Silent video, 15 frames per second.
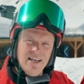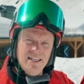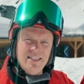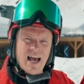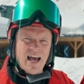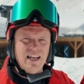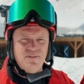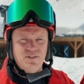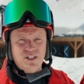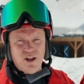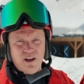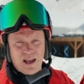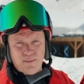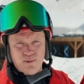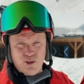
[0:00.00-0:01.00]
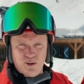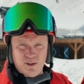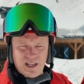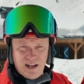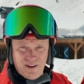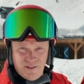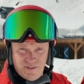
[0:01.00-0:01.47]
It's Andy for Snow Camps
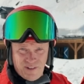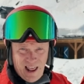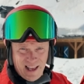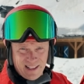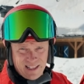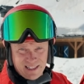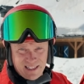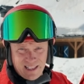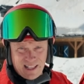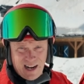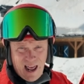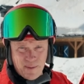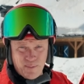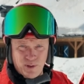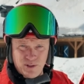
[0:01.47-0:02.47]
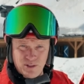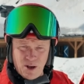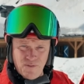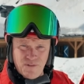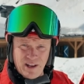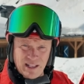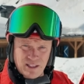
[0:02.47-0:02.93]
Europe saying if you've liked this, hit the like button.
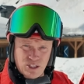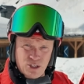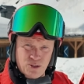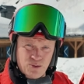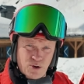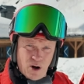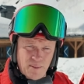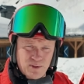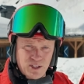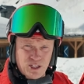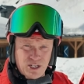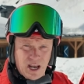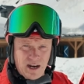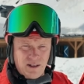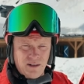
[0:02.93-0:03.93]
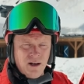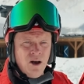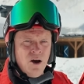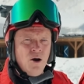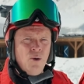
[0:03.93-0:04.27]
Don't forget to subscribe to the channel.